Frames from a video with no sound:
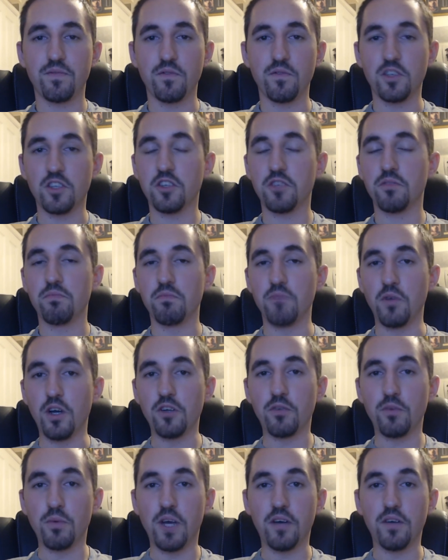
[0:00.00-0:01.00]
which
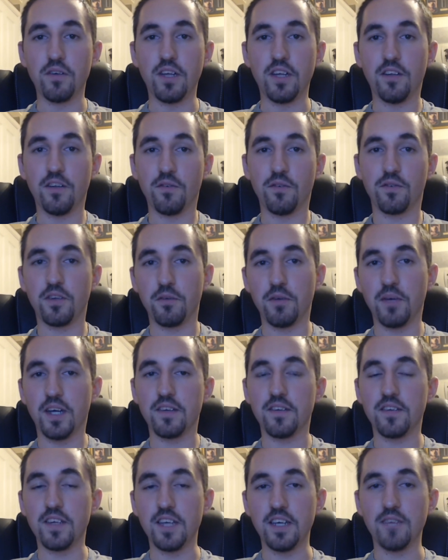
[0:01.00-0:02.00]
worked well. And then obviously we
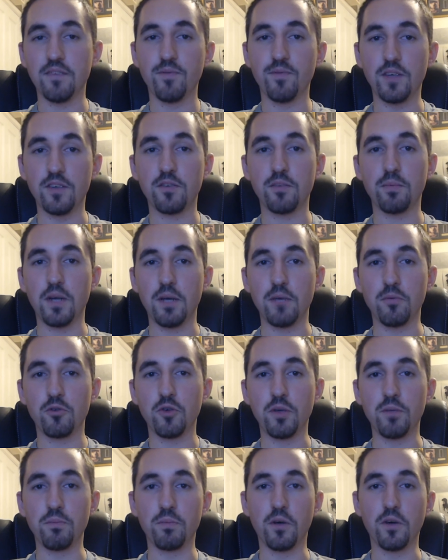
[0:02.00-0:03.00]
had the interplay
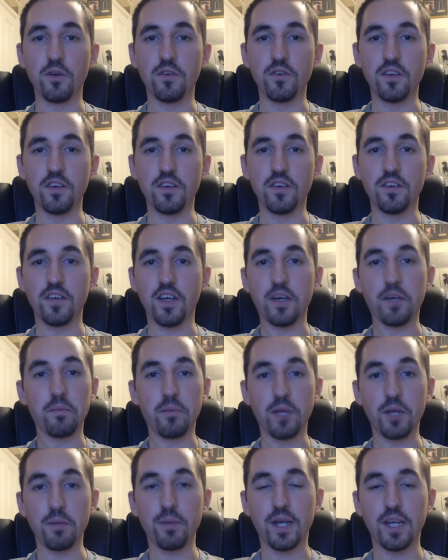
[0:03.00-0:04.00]
between Bond
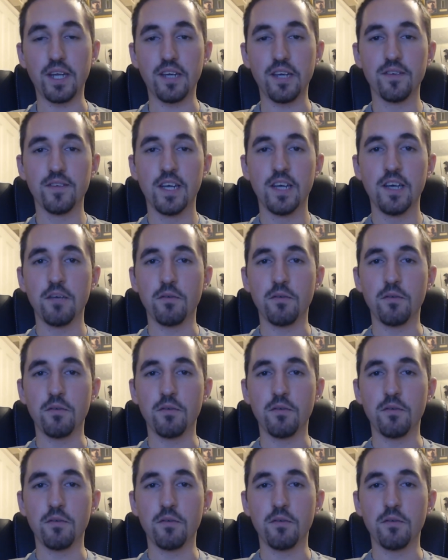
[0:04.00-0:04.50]
and Moneypenny